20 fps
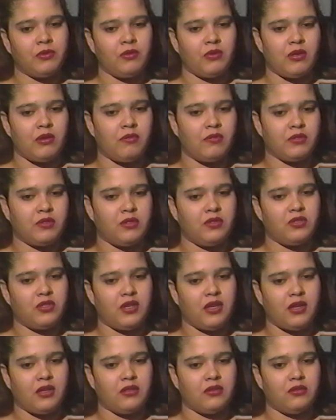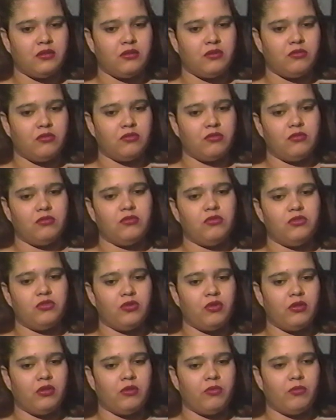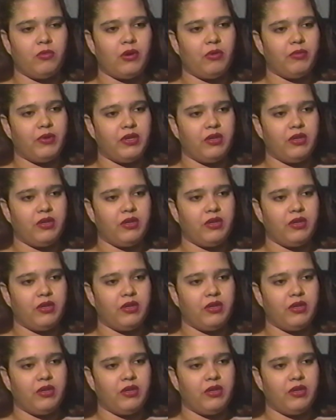don't give us a chance to, to show them what we